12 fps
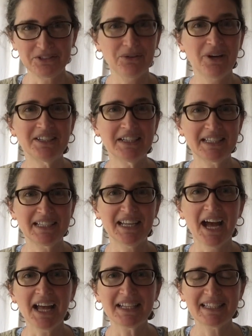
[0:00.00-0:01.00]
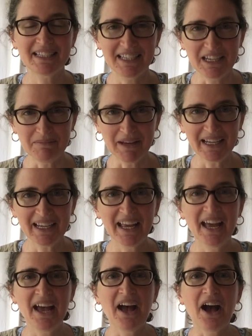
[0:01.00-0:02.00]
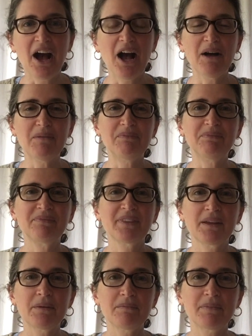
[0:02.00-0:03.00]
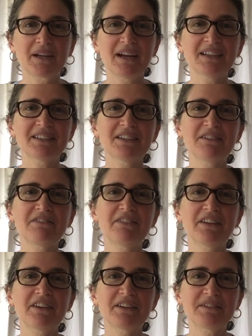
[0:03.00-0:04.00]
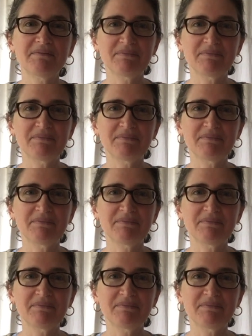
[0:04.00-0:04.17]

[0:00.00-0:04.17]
Do I just not steam it? Because of the